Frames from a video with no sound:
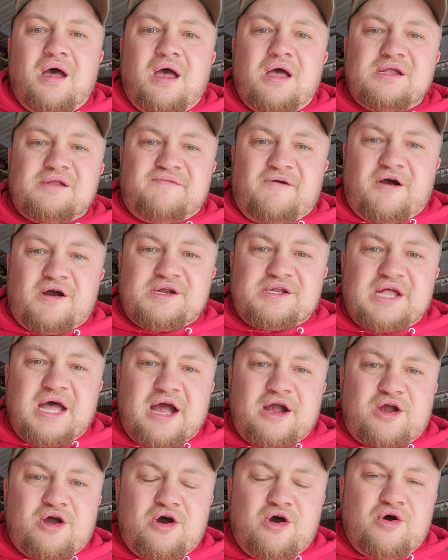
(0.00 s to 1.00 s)
as far as
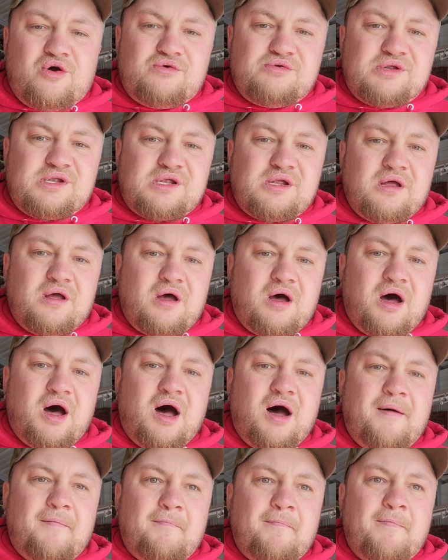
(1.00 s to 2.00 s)
that goes,
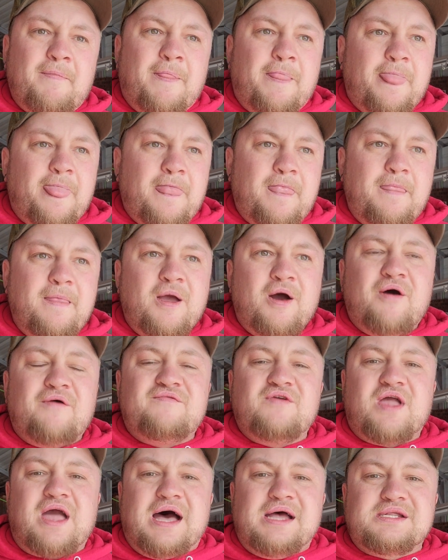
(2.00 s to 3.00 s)
if
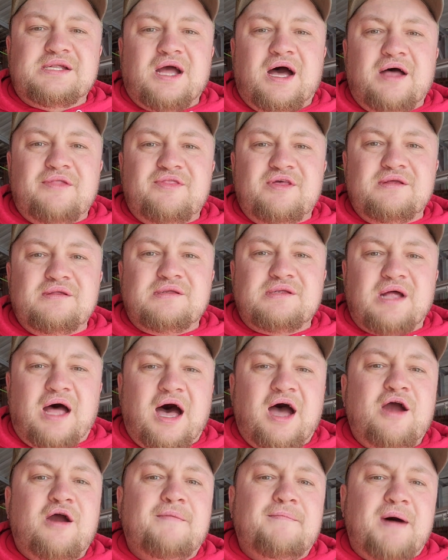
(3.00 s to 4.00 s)
you guys got these
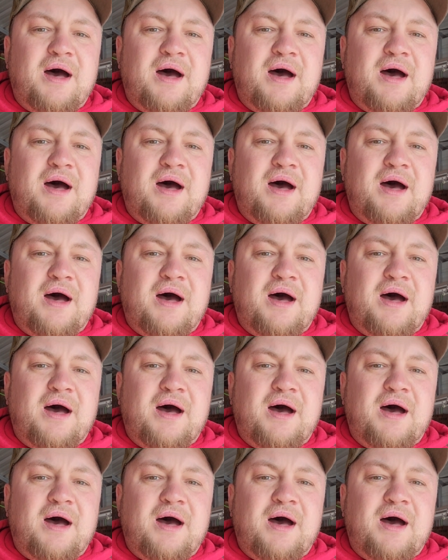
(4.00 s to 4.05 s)
higher